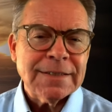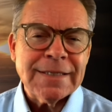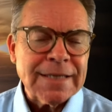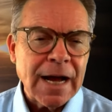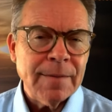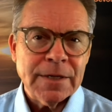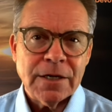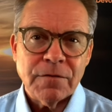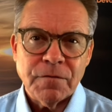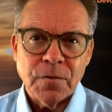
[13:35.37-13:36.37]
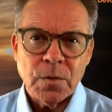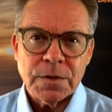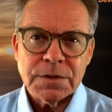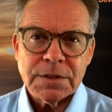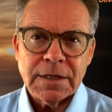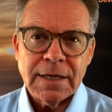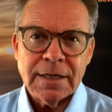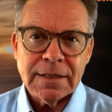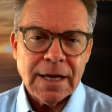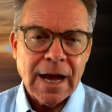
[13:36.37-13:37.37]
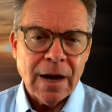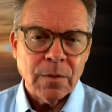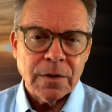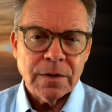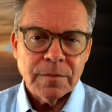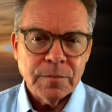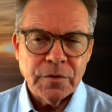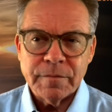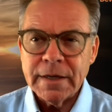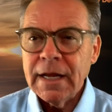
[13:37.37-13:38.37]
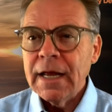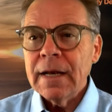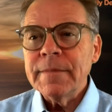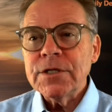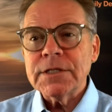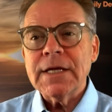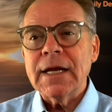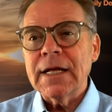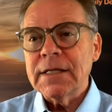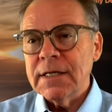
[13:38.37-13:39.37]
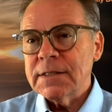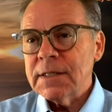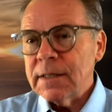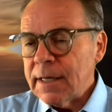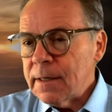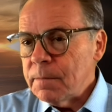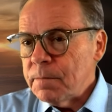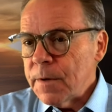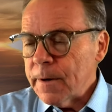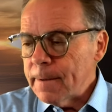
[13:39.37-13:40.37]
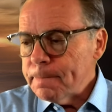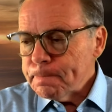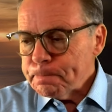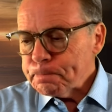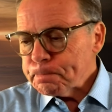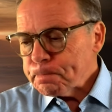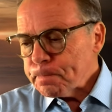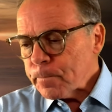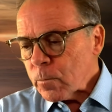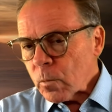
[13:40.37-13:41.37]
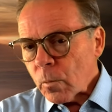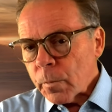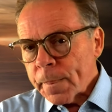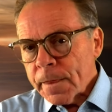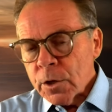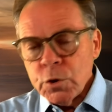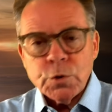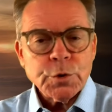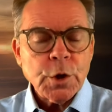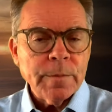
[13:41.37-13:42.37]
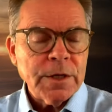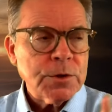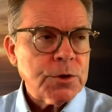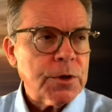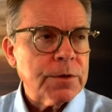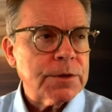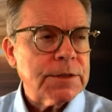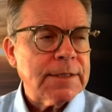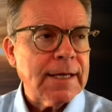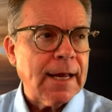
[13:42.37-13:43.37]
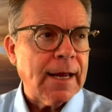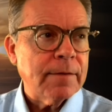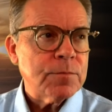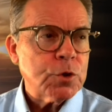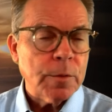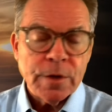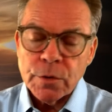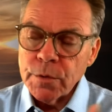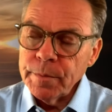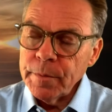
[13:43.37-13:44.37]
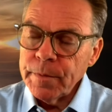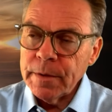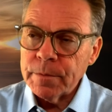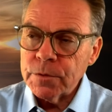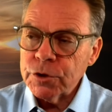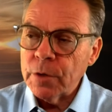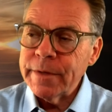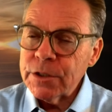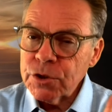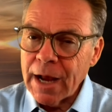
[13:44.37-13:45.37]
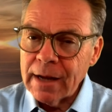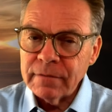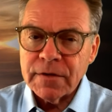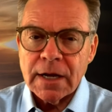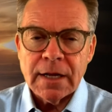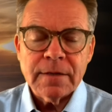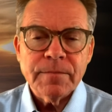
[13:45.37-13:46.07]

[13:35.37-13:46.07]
dominant force in our movement. Let me just say it like this, Linda, Miriam. You show me a church today, show me a group of people, show me a child of God